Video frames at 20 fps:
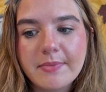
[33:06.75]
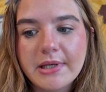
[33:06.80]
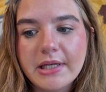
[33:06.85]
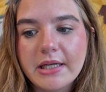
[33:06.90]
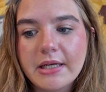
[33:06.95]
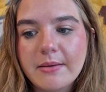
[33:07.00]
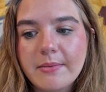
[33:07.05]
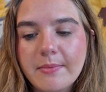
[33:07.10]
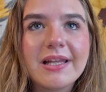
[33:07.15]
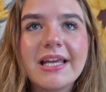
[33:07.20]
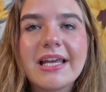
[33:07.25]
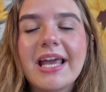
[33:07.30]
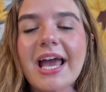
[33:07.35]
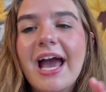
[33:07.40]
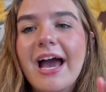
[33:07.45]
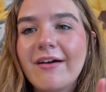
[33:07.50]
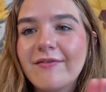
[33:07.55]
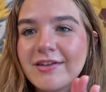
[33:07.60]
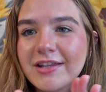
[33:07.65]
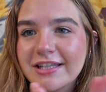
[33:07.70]
But like
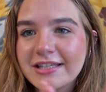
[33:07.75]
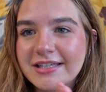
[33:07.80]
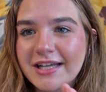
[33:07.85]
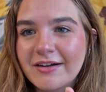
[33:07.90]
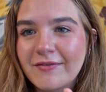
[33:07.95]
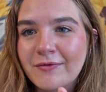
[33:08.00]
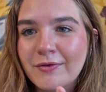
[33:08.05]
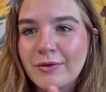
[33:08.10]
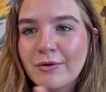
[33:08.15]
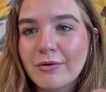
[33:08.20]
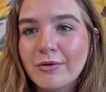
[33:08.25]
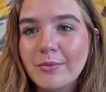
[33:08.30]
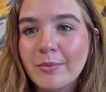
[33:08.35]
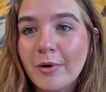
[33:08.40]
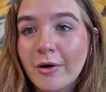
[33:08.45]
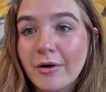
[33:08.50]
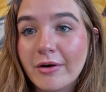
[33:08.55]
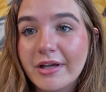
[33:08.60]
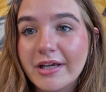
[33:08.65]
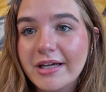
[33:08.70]
having this kind of third
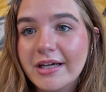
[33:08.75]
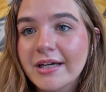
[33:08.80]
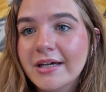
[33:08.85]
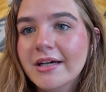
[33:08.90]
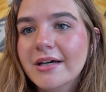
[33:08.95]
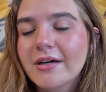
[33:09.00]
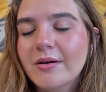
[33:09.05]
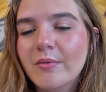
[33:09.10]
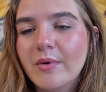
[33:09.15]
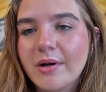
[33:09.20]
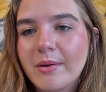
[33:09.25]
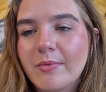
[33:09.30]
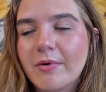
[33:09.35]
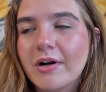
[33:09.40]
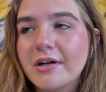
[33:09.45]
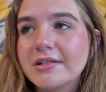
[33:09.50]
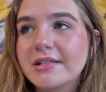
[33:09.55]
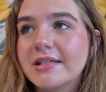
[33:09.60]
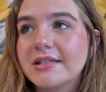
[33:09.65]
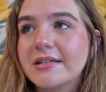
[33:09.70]
party way to
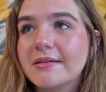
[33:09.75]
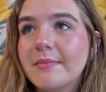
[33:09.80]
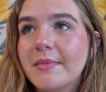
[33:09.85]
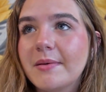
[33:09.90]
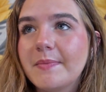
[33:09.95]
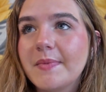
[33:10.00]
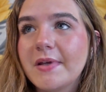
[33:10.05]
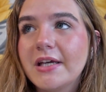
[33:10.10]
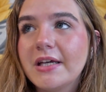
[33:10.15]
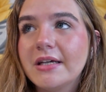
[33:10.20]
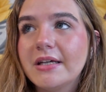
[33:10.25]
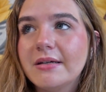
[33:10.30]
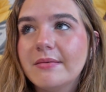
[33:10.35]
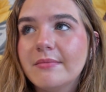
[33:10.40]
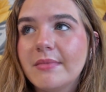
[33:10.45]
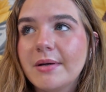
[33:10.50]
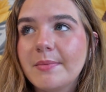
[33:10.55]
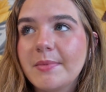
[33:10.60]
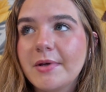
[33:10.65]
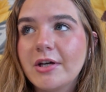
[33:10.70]
process it might be
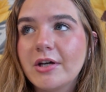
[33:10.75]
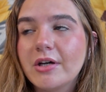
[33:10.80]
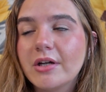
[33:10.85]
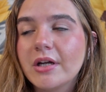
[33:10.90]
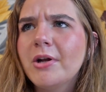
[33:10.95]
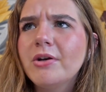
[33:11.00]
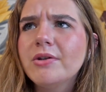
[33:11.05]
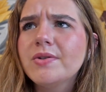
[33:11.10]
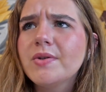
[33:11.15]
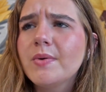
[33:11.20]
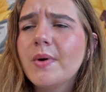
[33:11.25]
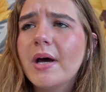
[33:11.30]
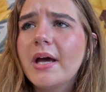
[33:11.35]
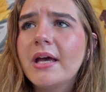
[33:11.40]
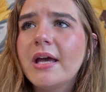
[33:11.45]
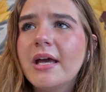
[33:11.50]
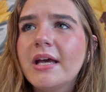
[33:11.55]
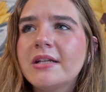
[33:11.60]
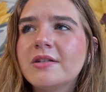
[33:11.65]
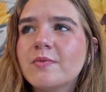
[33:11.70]
good. But also
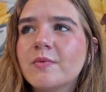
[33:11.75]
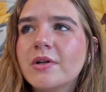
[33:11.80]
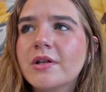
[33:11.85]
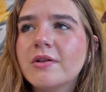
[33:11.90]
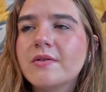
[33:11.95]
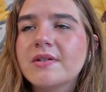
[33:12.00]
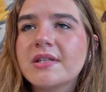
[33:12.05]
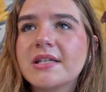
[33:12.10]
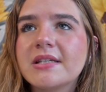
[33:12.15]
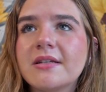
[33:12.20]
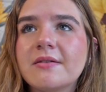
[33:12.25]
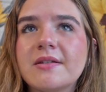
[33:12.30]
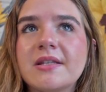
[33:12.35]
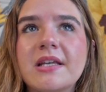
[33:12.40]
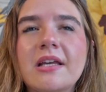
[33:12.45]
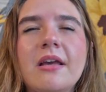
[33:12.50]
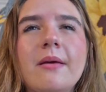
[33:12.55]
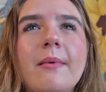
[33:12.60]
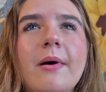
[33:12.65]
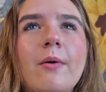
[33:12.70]
it's one of those things I was
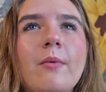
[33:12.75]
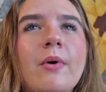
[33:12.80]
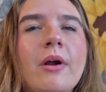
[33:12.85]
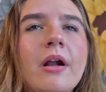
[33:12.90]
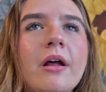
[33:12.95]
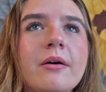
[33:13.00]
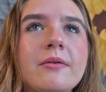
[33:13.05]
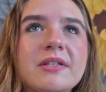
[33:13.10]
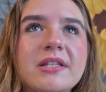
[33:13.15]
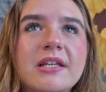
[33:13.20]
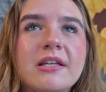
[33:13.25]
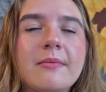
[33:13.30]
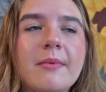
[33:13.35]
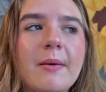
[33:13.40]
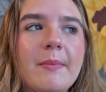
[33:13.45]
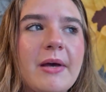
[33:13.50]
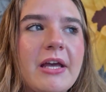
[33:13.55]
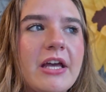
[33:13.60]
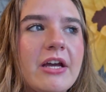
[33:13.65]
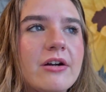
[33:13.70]
thinking about while I was thinking
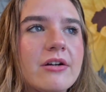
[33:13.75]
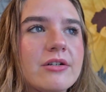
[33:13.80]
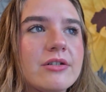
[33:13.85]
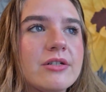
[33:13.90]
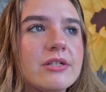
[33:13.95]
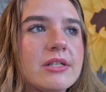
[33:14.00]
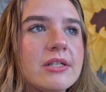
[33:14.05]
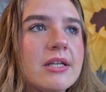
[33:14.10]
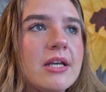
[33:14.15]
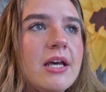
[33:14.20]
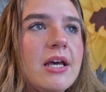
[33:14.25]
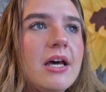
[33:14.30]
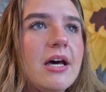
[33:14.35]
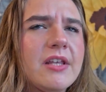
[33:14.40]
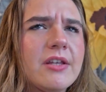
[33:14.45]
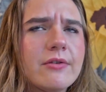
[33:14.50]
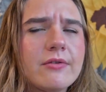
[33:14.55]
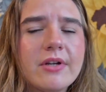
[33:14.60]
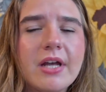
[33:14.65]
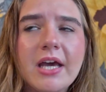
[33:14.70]
about my characters
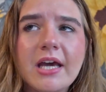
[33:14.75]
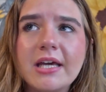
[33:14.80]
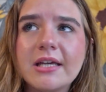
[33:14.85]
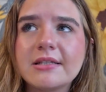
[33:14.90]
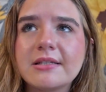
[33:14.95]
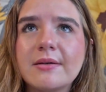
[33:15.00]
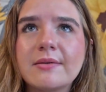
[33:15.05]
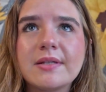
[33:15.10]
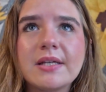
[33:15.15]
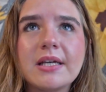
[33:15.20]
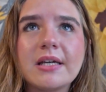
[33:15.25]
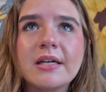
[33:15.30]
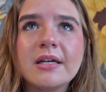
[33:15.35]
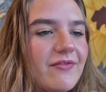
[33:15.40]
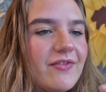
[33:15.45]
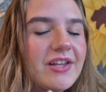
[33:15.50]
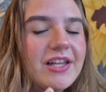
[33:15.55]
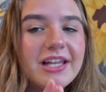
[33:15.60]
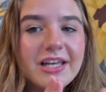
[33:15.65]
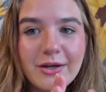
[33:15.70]
the other day, because I was like,
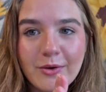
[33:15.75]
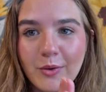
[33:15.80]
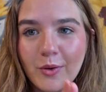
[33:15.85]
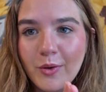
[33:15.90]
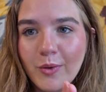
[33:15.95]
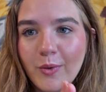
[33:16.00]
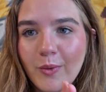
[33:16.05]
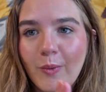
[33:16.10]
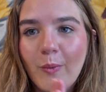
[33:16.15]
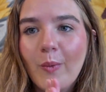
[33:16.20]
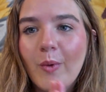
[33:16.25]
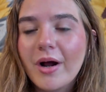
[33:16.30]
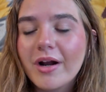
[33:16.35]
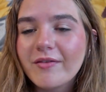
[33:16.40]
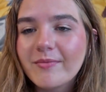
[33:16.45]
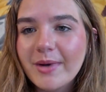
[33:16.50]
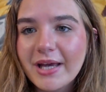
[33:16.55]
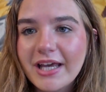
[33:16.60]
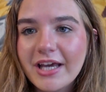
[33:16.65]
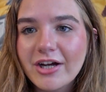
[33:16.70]
I feel like one
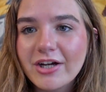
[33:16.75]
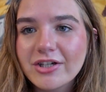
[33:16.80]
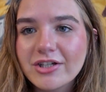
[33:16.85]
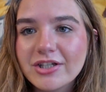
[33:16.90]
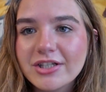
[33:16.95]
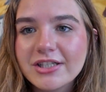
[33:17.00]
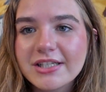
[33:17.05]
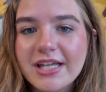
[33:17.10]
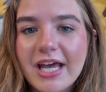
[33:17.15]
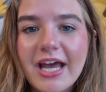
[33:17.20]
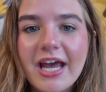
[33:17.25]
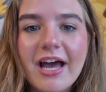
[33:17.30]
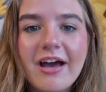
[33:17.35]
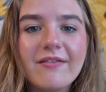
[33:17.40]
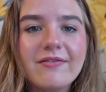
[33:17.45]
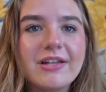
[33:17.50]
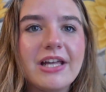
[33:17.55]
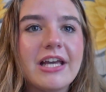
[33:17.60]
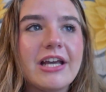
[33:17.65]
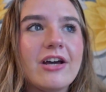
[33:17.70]
of my characters, I
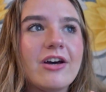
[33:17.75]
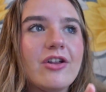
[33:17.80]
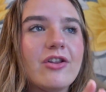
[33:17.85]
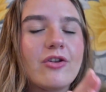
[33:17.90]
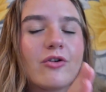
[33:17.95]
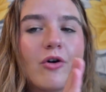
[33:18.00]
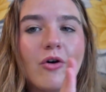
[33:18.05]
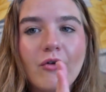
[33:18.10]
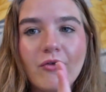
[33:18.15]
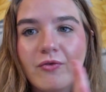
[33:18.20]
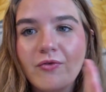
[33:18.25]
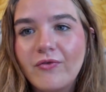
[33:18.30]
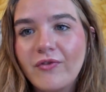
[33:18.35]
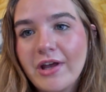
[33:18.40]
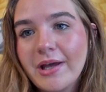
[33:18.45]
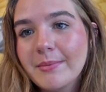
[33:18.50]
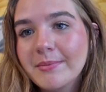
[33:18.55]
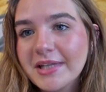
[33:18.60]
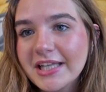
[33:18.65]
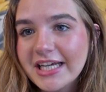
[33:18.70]
have like their whole
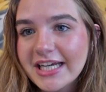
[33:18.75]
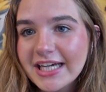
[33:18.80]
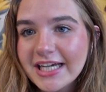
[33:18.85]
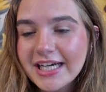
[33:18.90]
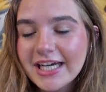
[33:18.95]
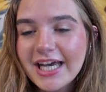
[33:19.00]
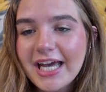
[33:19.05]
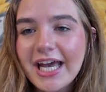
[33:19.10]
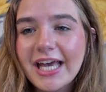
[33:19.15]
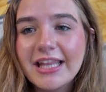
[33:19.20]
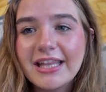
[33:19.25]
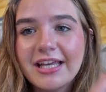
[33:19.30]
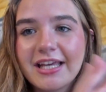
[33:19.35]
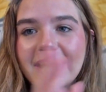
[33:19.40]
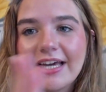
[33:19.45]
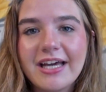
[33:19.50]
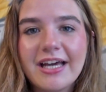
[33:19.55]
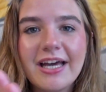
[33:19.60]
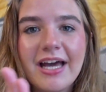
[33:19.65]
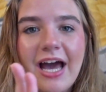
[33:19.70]
family and
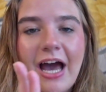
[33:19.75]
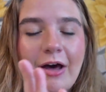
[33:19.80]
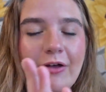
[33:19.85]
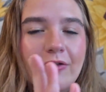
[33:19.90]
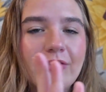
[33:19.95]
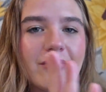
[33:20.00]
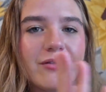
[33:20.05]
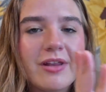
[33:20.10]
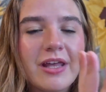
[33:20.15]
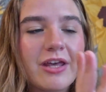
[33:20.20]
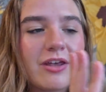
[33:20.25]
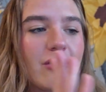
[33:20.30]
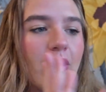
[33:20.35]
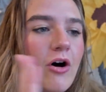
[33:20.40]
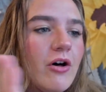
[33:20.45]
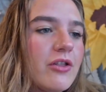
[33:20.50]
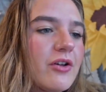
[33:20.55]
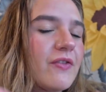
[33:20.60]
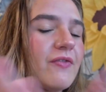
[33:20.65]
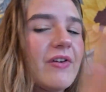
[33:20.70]
like how like
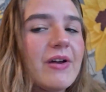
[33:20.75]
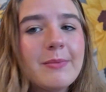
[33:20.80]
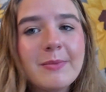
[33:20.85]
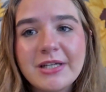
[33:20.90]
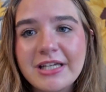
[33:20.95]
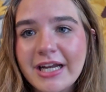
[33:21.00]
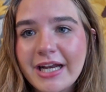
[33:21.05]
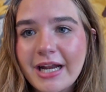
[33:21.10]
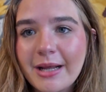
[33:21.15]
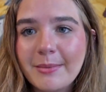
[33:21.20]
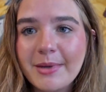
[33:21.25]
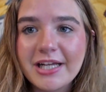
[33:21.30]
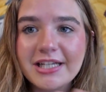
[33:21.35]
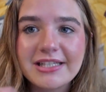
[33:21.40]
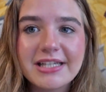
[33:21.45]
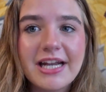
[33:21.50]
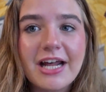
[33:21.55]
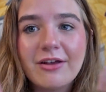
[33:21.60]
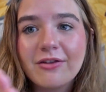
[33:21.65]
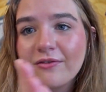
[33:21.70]
all their family
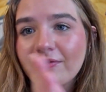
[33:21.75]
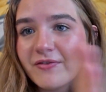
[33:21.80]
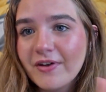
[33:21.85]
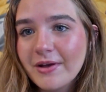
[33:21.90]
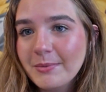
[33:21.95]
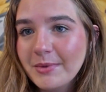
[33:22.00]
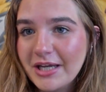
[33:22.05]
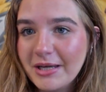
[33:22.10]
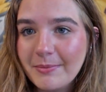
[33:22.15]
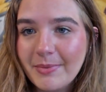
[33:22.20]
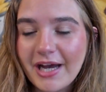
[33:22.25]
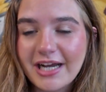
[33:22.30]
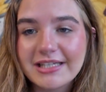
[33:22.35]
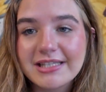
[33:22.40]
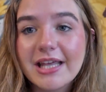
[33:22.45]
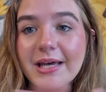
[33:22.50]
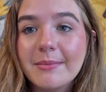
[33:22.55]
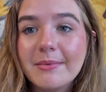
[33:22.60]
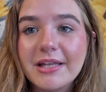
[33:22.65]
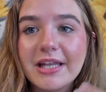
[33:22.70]
dynamics and how their family impacts
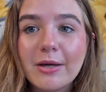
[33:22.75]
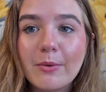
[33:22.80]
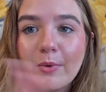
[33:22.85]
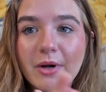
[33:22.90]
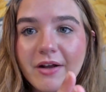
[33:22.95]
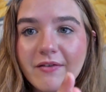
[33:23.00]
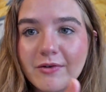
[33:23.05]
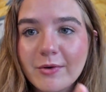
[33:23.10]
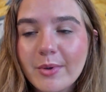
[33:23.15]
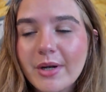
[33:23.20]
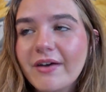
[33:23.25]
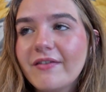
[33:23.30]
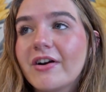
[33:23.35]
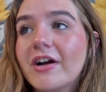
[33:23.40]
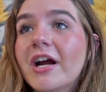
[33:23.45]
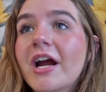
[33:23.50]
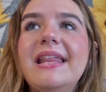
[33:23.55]
them and like whatever.